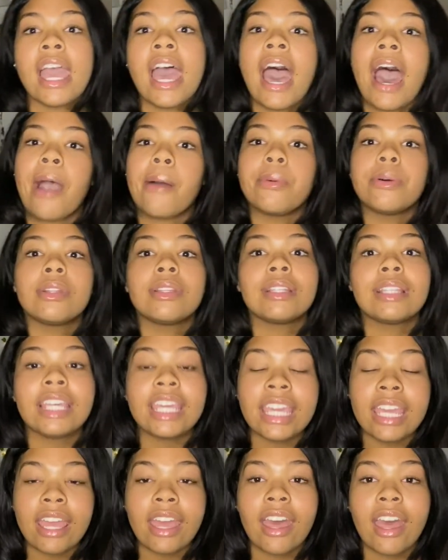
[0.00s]
I will
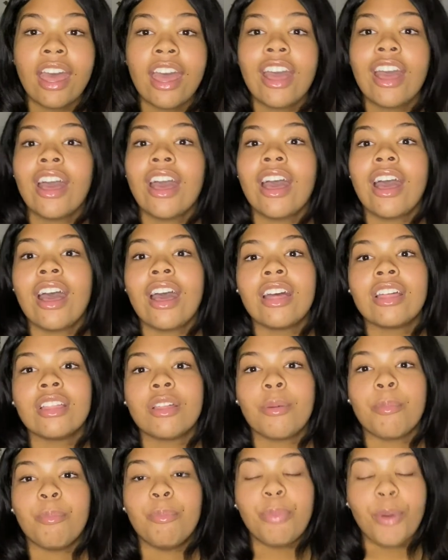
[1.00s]
link
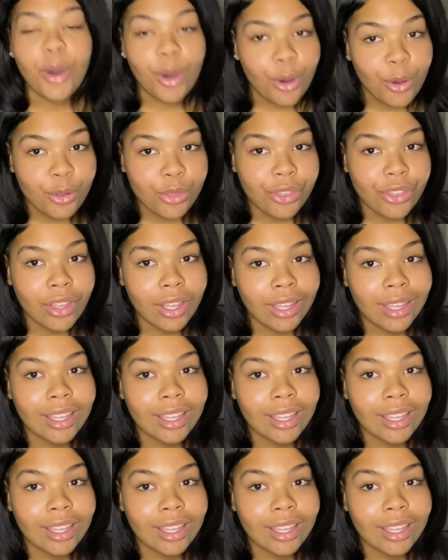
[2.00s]
both